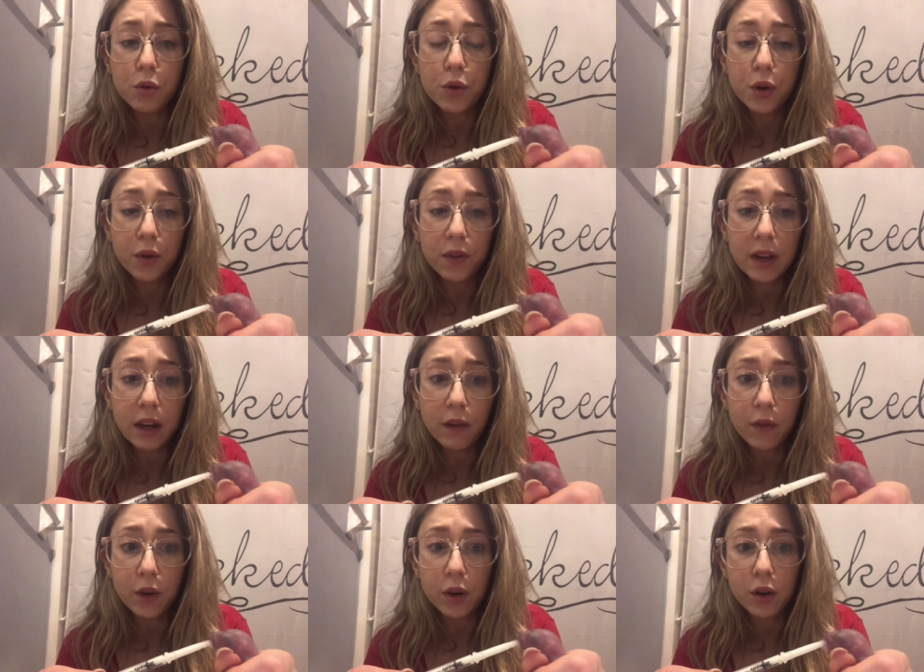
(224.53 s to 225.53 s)
who you're feeding
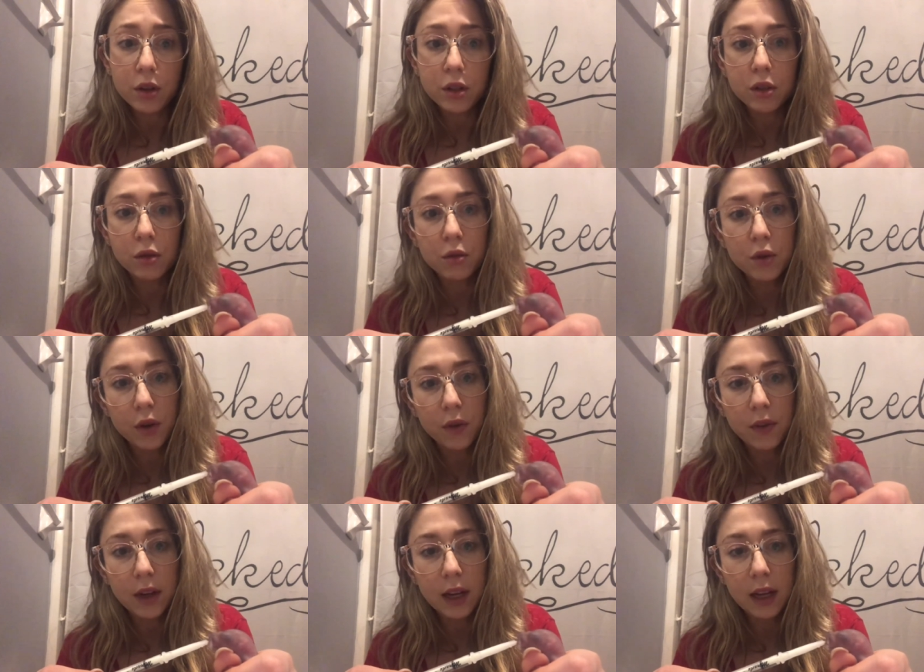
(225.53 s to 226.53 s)
first, who you're
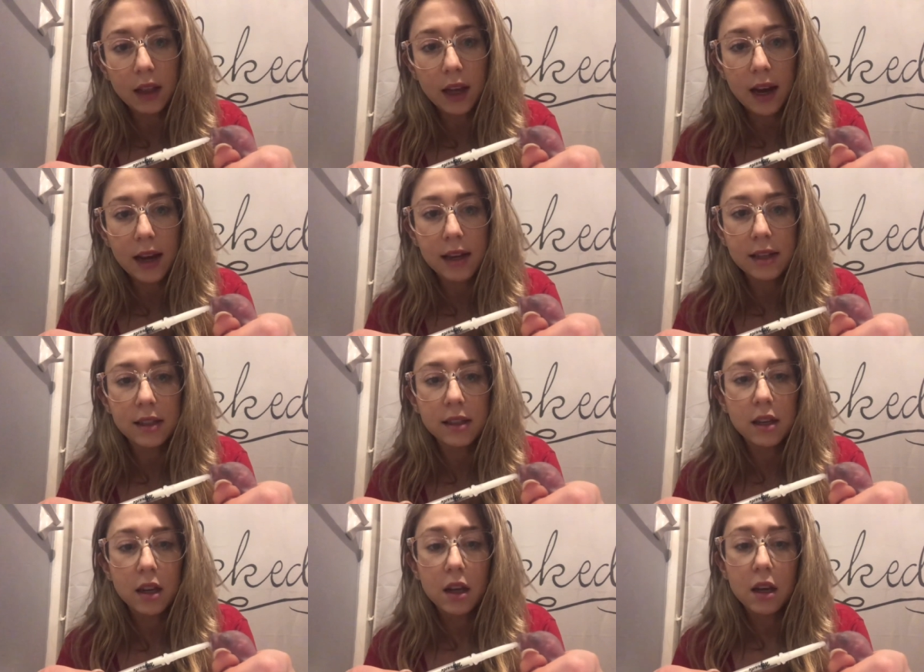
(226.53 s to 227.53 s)
feeding last,